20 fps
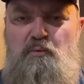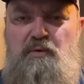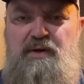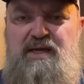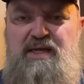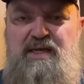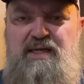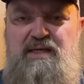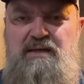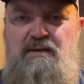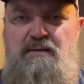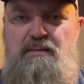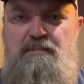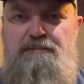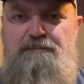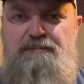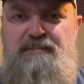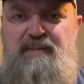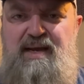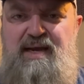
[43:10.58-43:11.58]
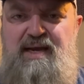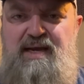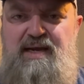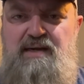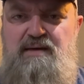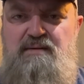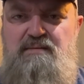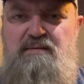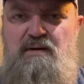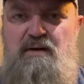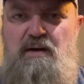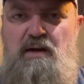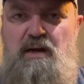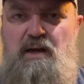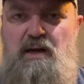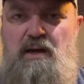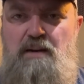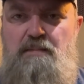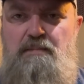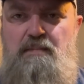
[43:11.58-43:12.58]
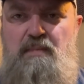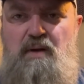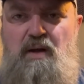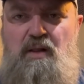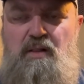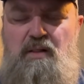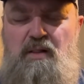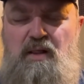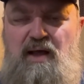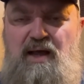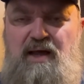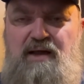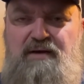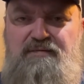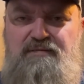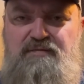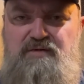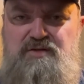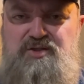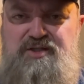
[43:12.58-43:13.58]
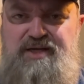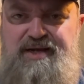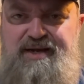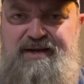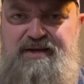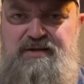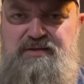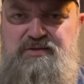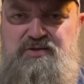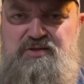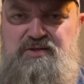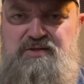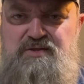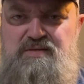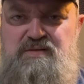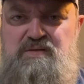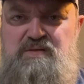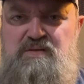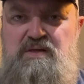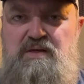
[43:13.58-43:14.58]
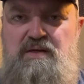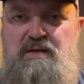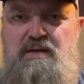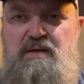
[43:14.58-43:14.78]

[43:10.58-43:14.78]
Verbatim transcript: we made um, a lot of changes